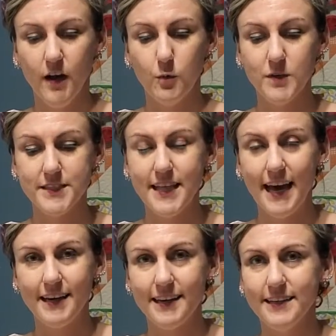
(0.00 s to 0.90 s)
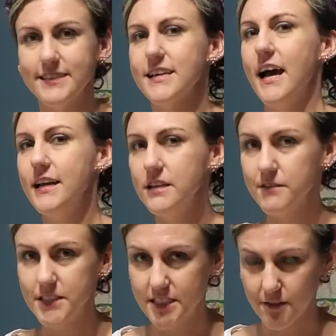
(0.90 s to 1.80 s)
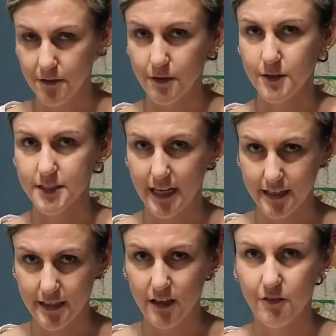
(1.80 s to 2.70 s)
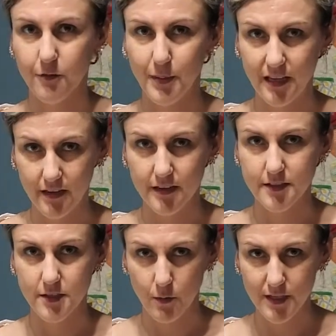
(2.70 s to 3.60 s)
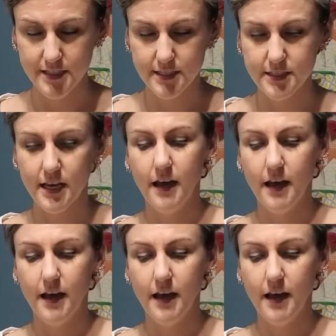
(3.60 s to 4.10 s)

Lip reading: was that it is kind of a difficult technique for beginning sewists.